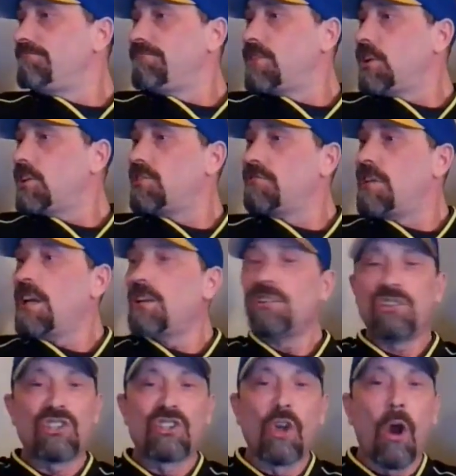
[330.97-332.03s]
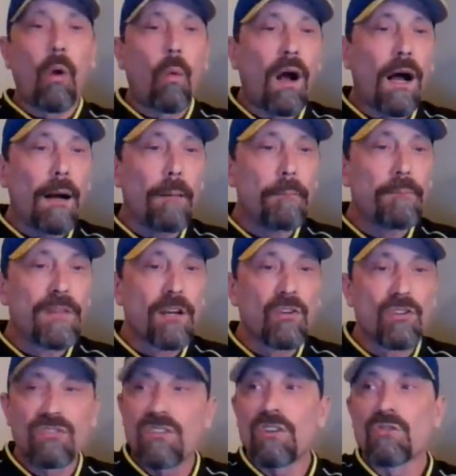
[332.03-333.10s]
just didn't show up.
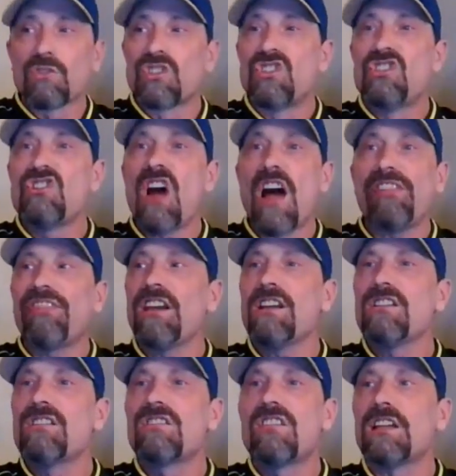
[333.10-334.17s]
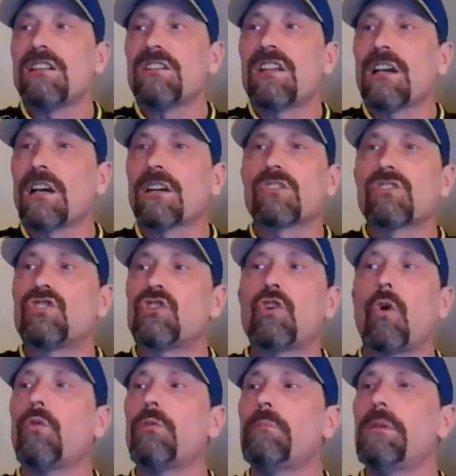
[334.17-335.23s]
There's nothing that
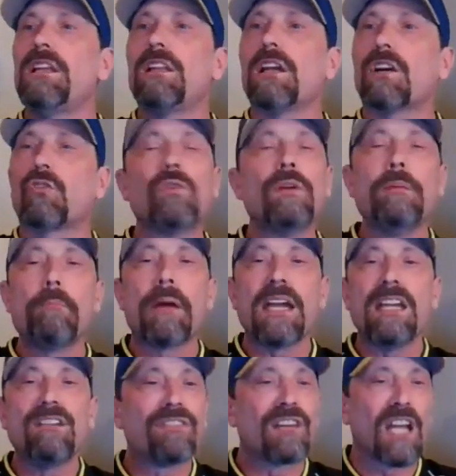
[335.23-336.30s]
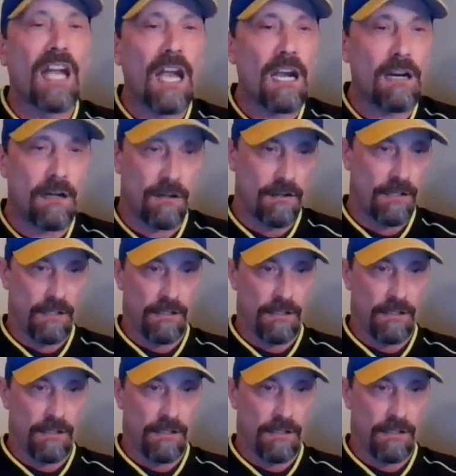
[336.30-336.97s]
showed me that Green Bay even cared.